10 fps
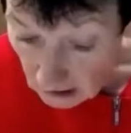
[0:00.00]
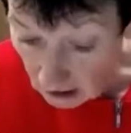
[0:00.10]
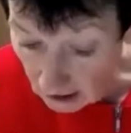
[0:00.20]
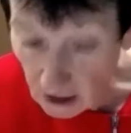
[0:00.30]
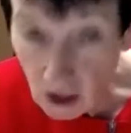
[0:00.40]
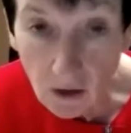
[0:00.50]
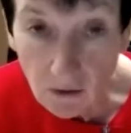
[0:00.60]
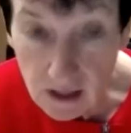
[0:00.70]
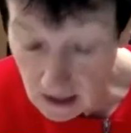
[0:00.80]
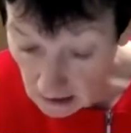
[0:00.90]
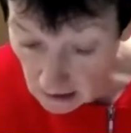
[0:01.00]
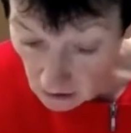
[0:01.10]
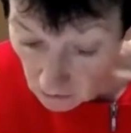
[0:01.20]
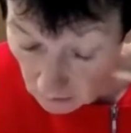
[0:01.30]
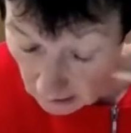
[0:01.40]
I know it sends
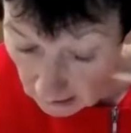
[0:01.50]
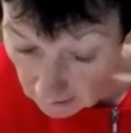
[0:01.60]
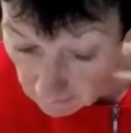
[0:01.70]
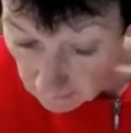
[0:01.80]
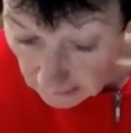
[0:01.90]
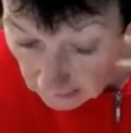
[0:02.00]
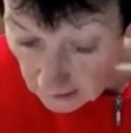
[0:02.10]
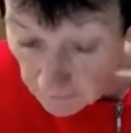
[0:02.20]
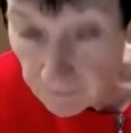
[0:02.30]
you really